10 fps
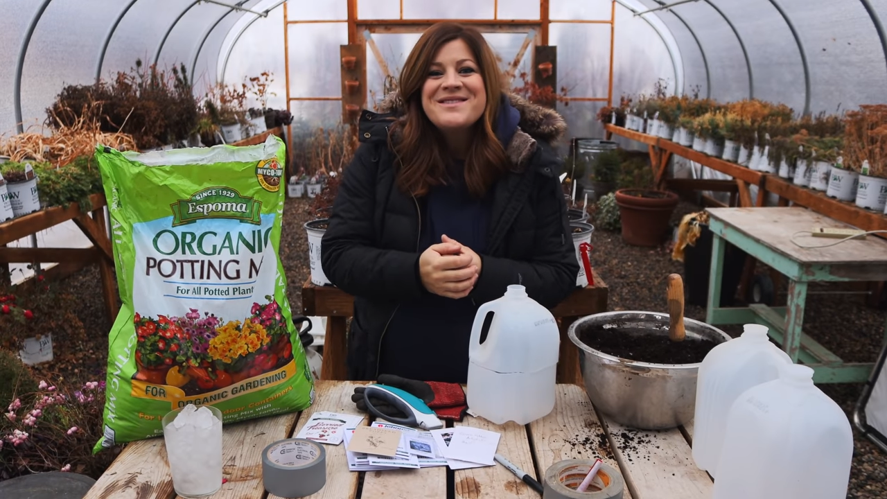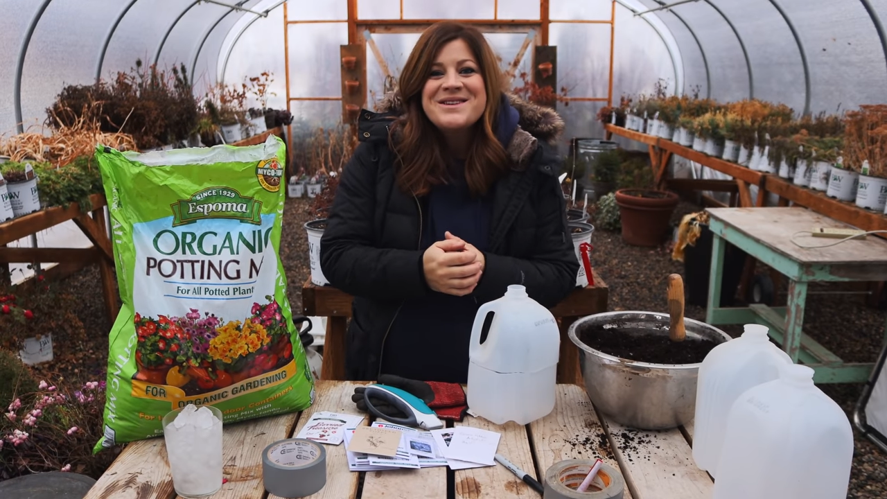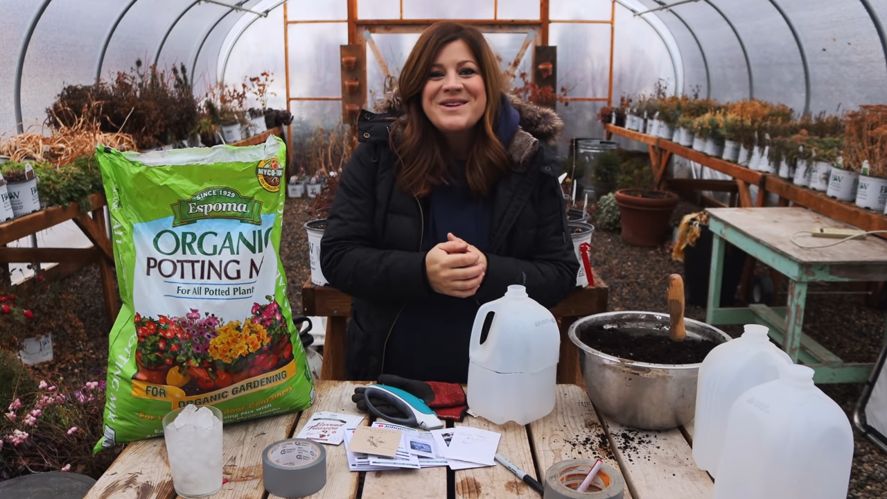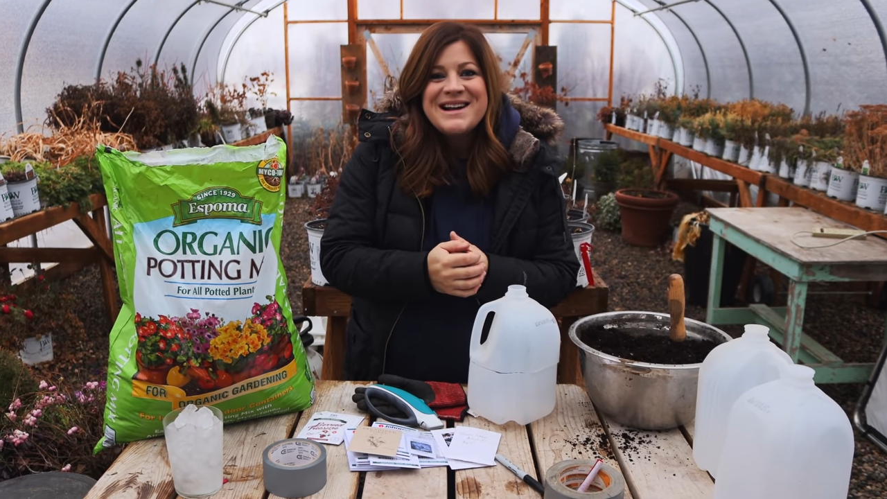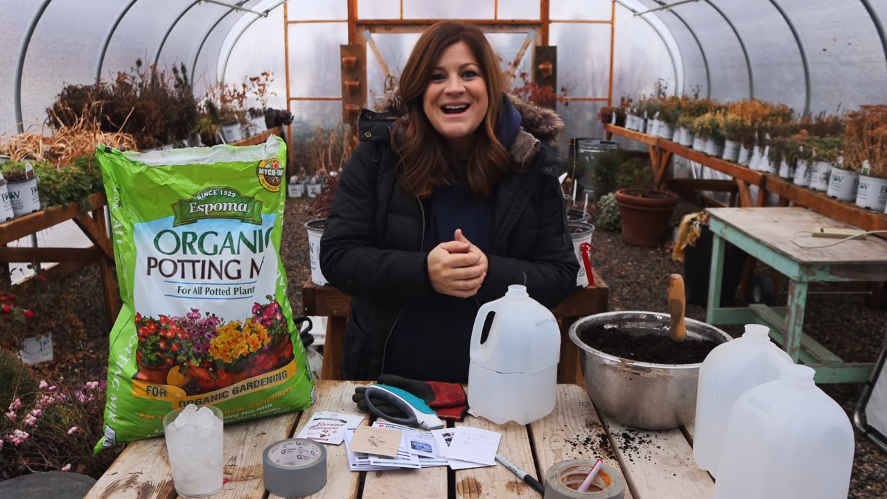in the
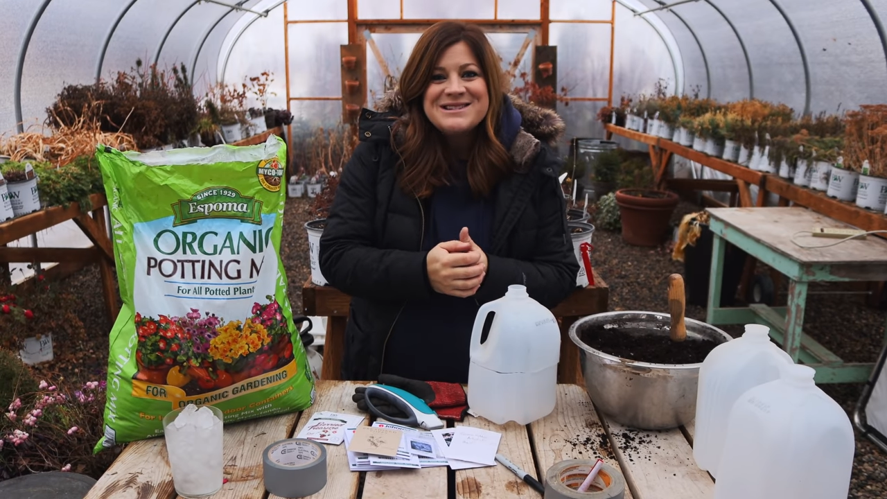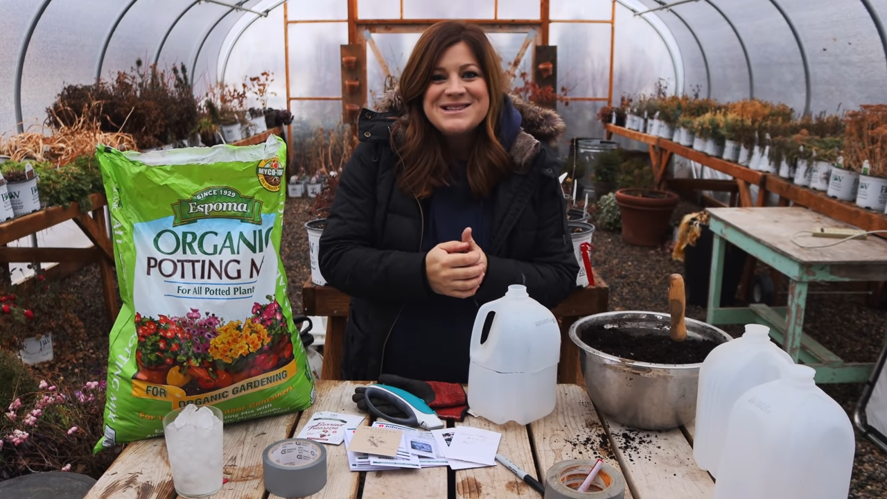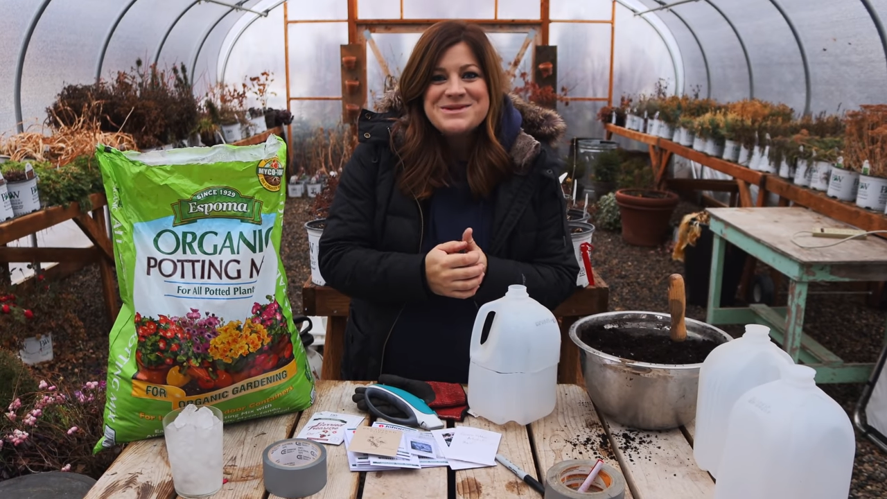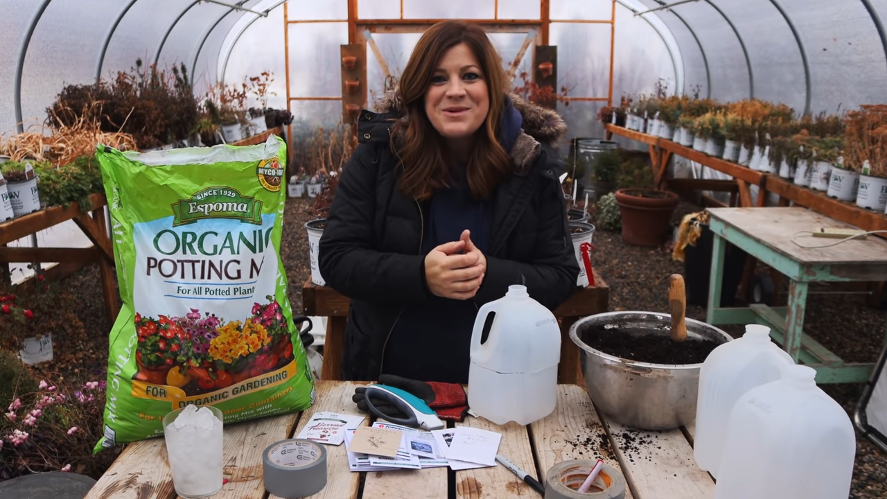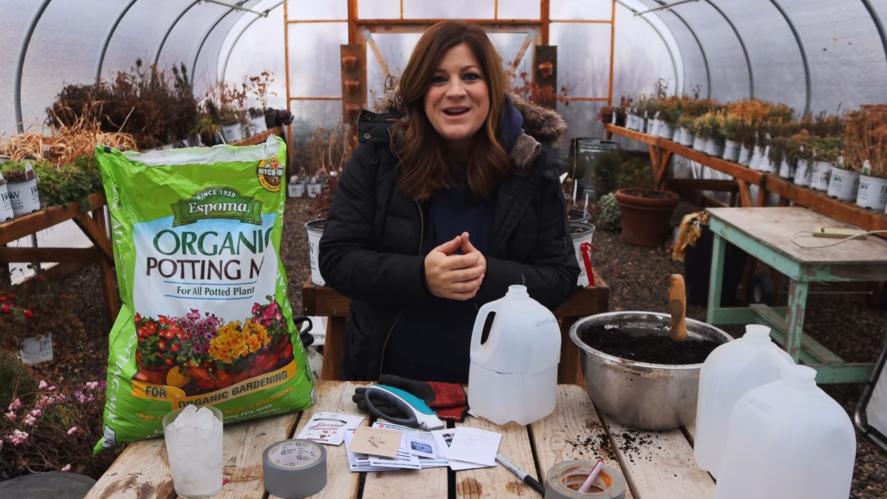greenhouse
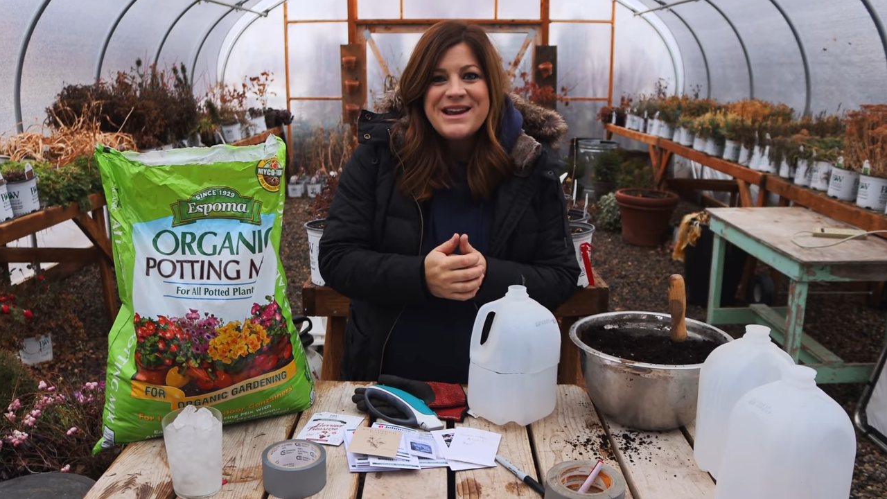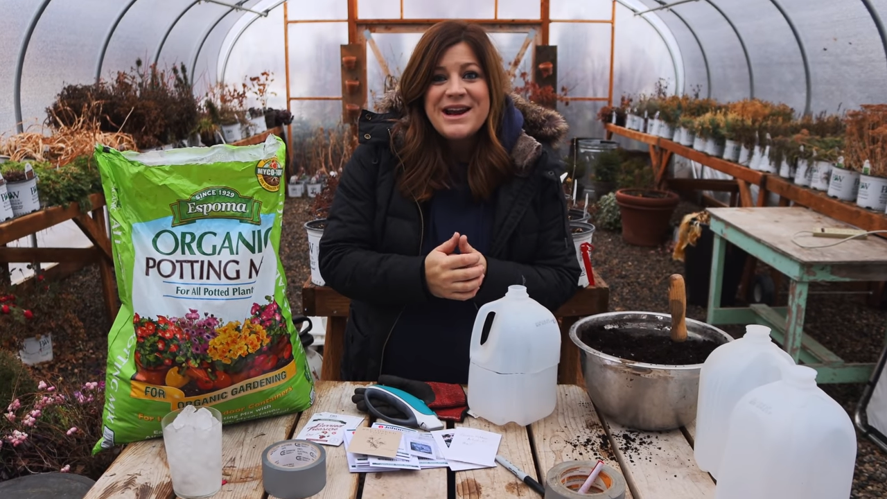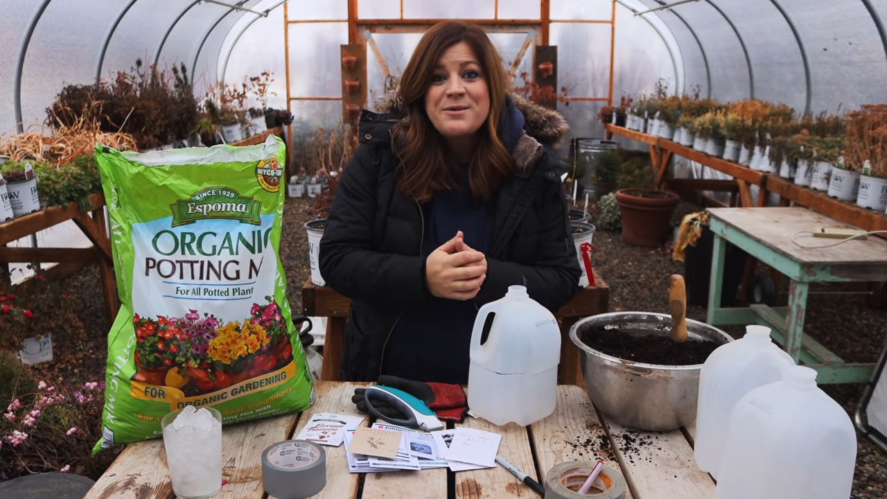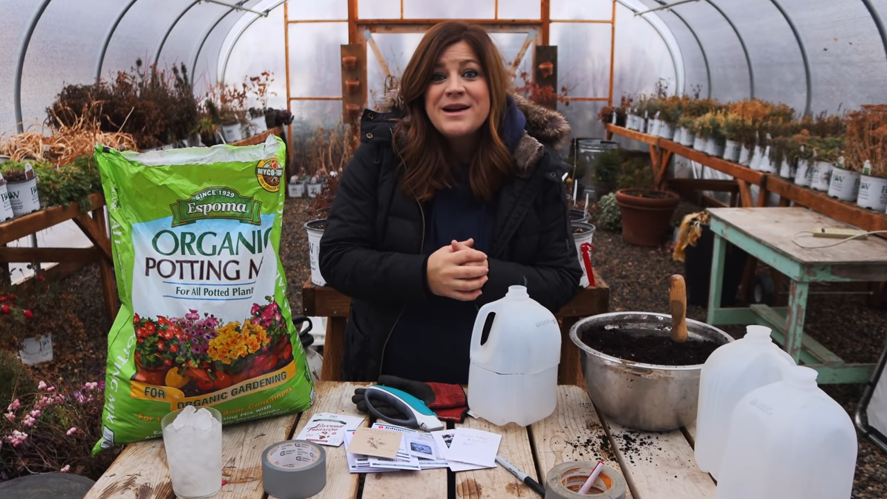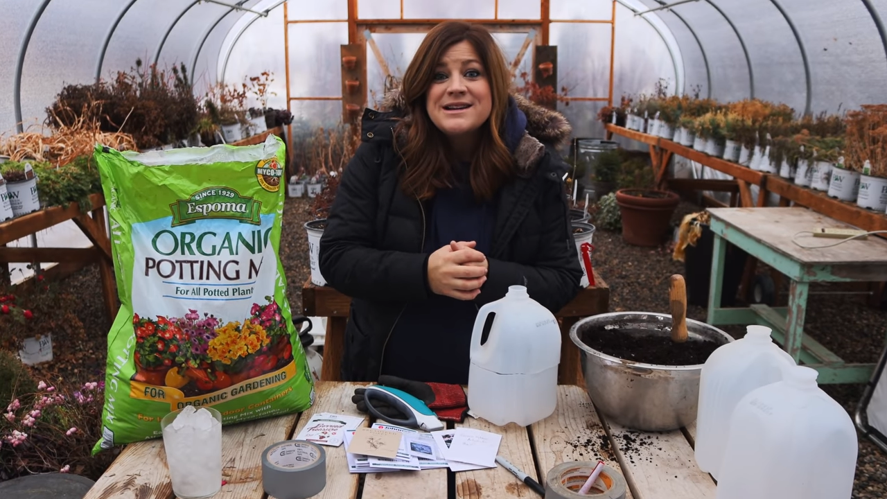this morning
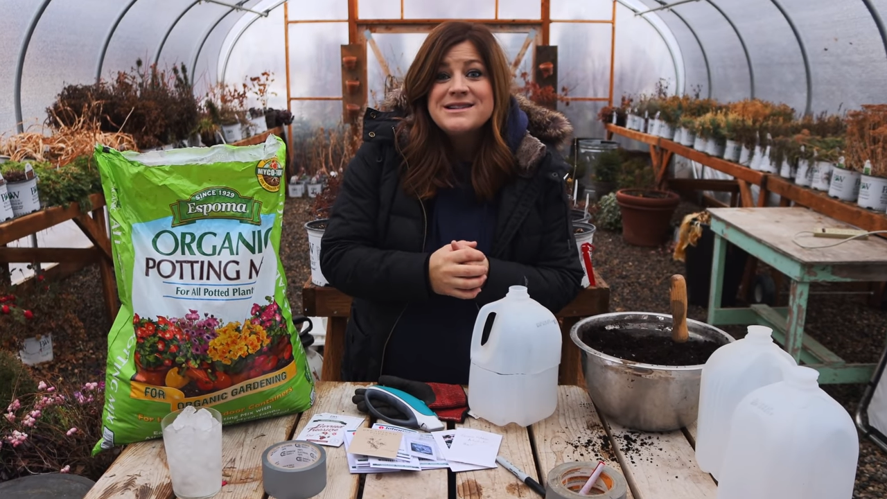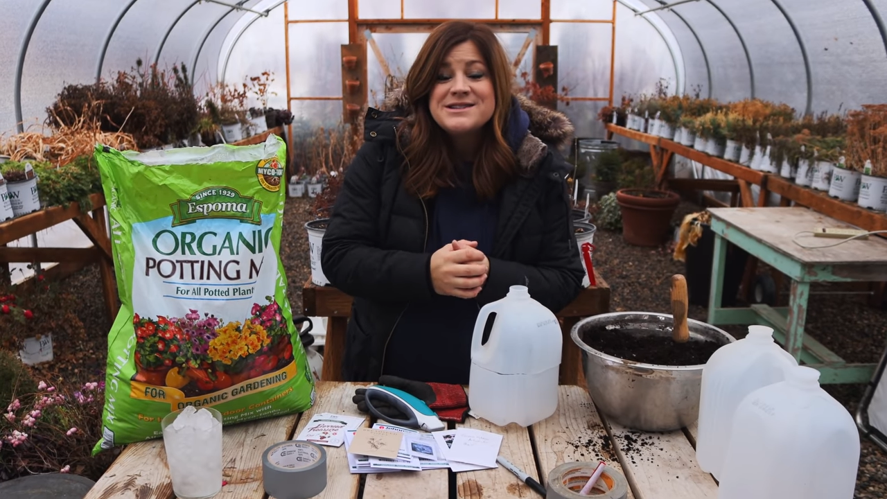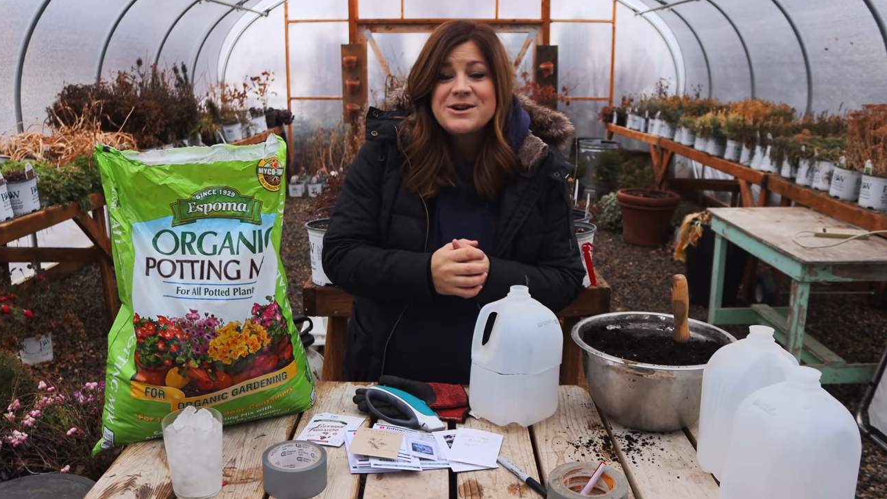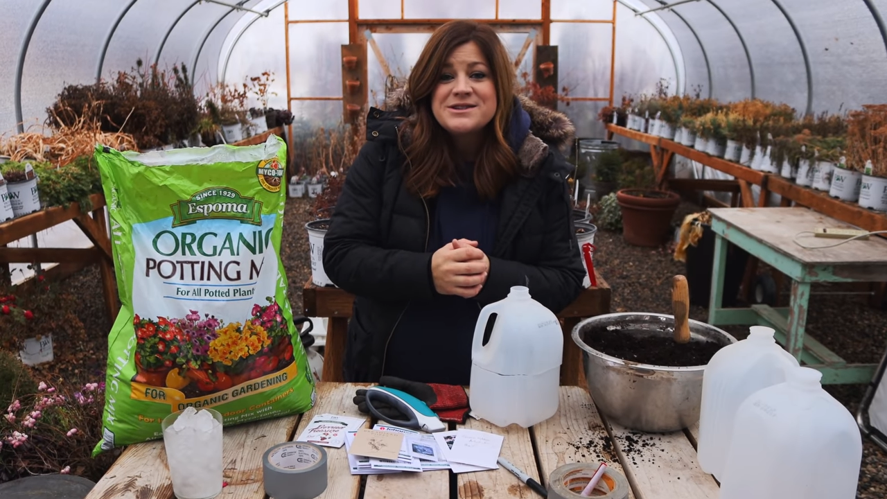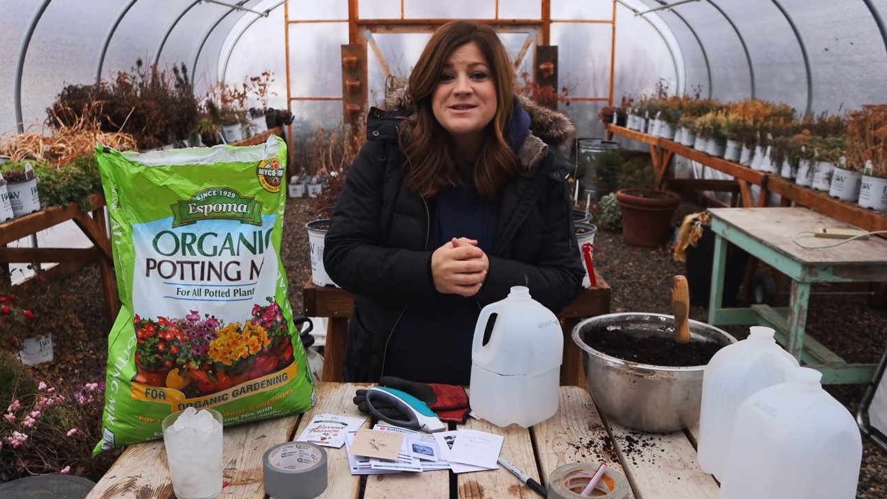getting ready to
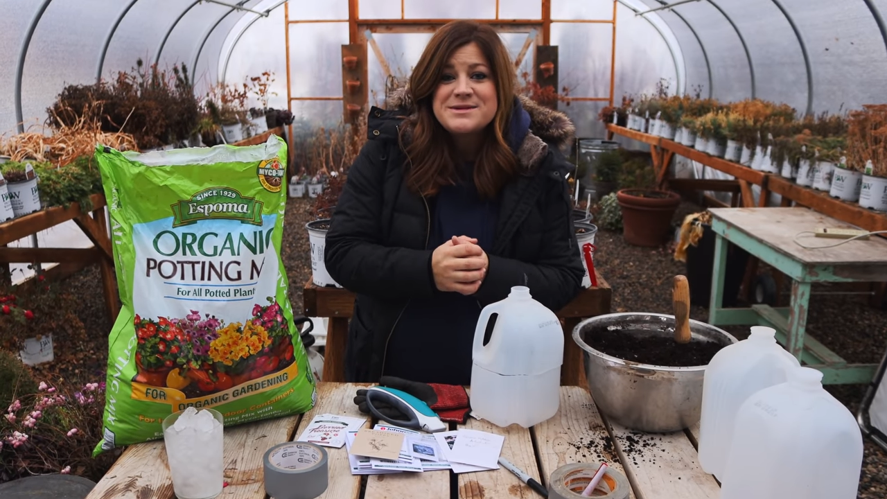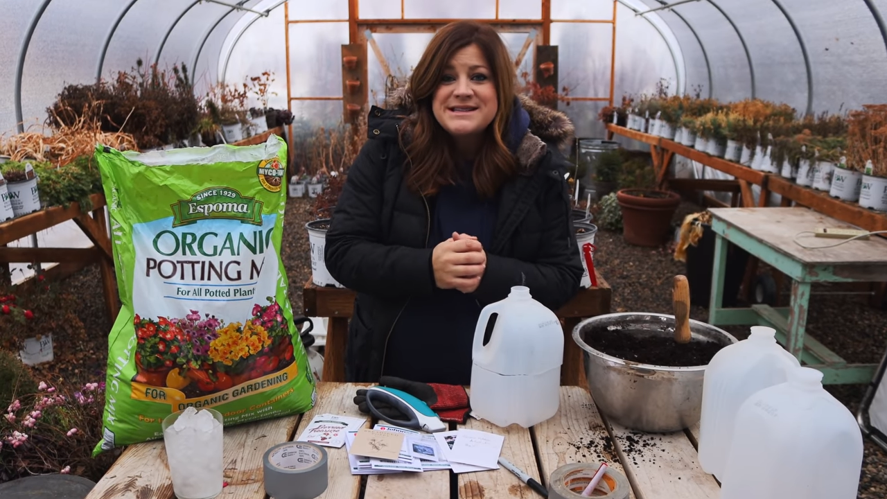start some